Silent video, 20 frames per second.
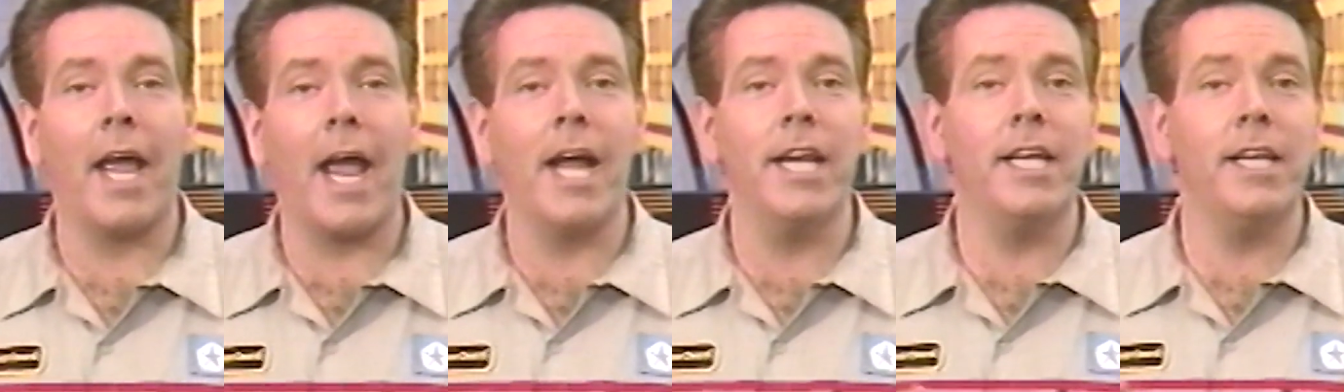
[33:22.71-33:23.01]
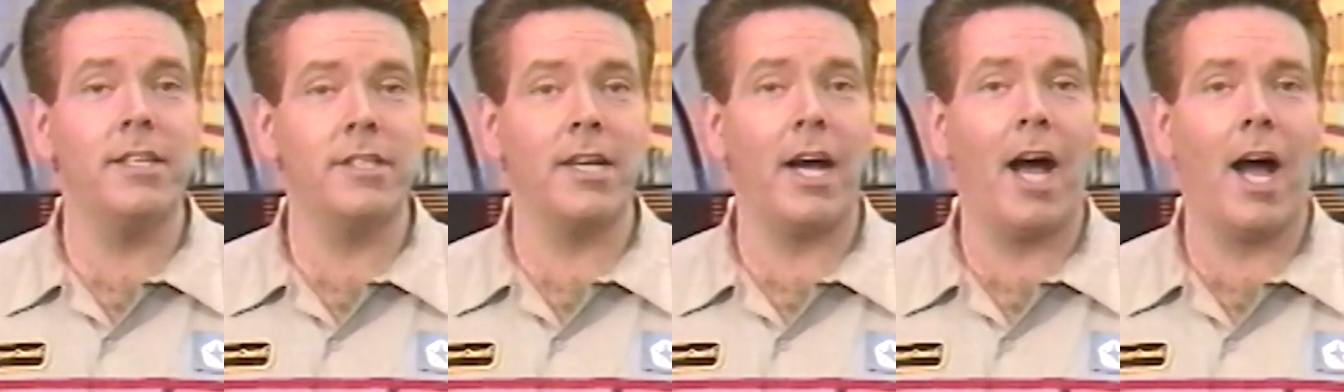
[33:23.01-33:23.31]
any
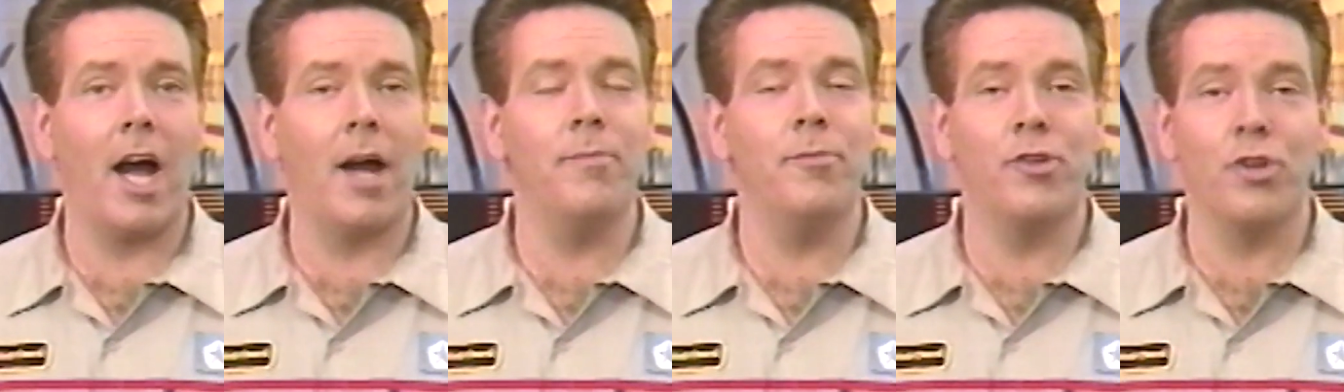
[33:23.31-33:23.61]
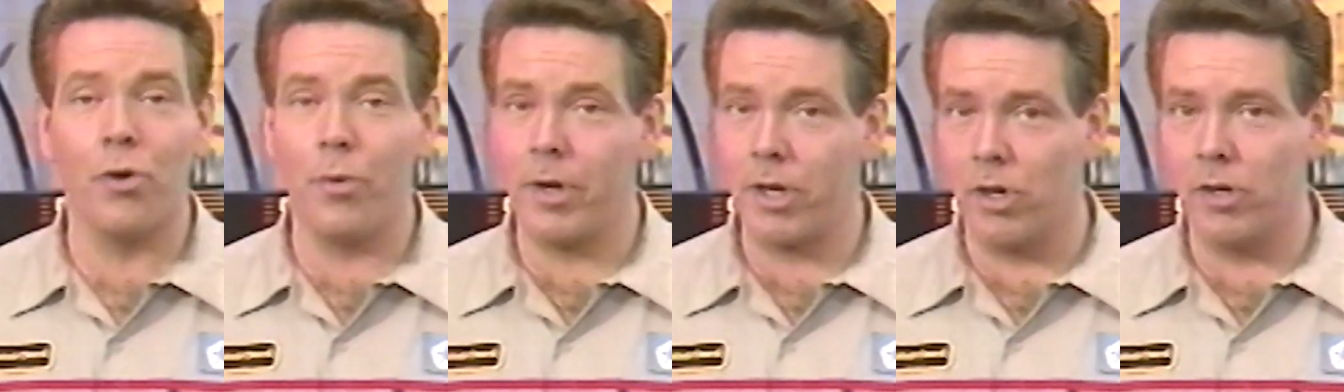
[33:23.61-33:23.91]
time
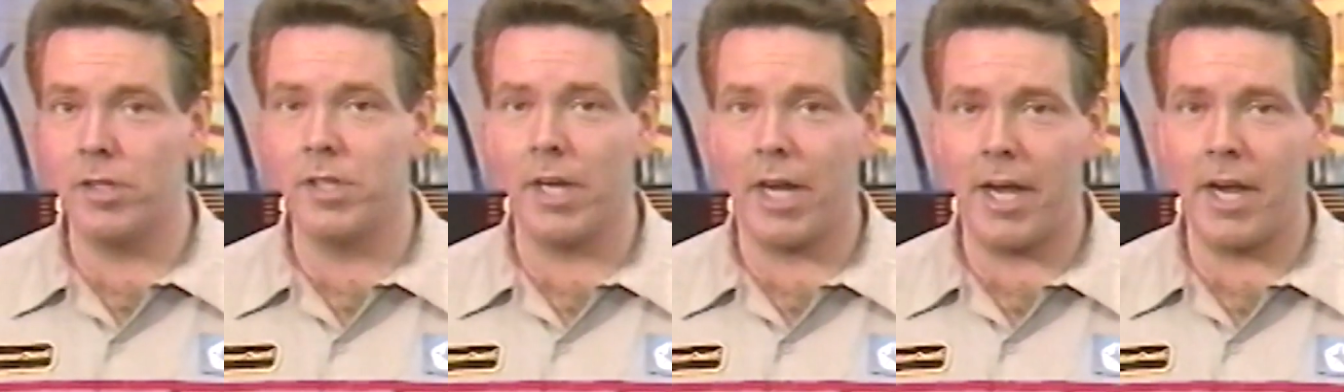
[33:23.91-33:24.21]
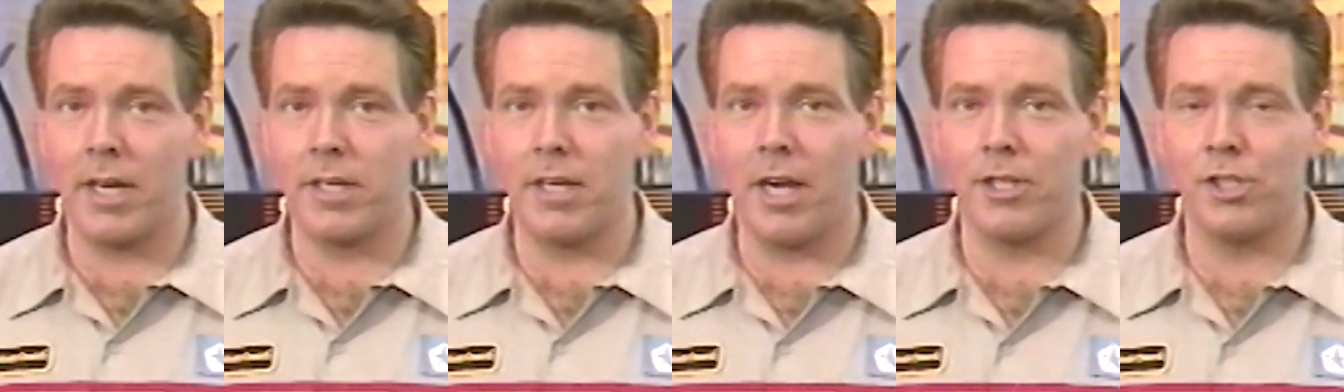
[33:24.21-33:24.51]
during your
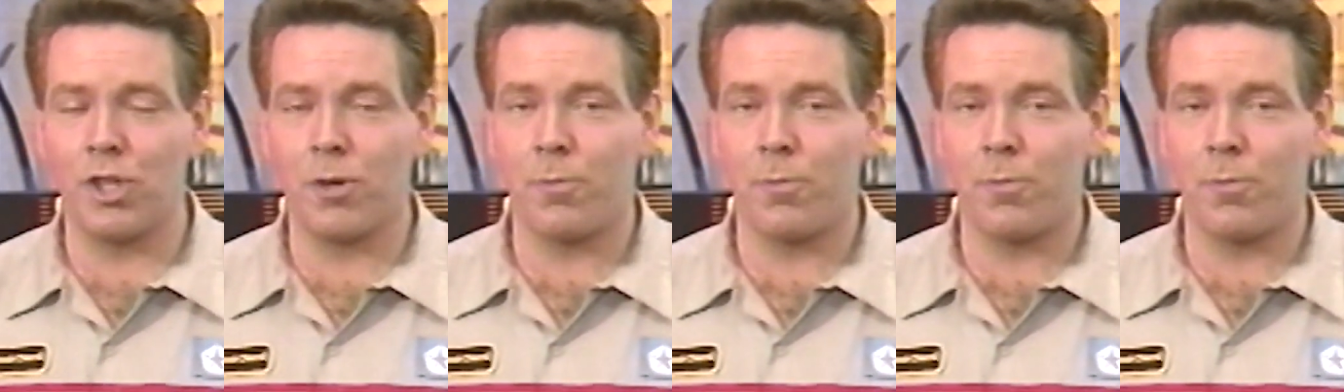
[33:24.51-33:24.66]
diagnostic